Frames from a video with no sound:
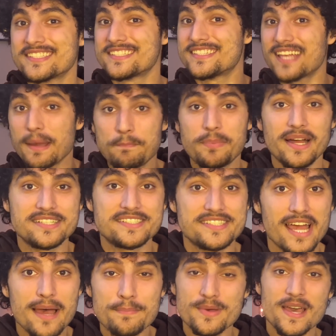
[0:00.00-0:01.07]
step by
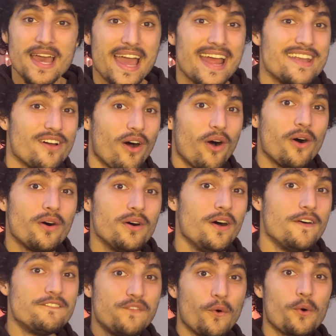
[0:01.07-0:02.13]
step and all
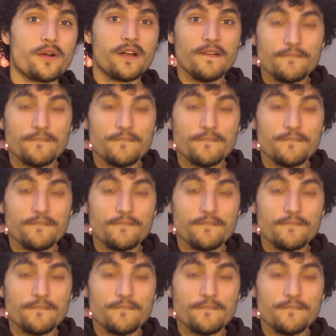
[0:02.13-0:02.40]
for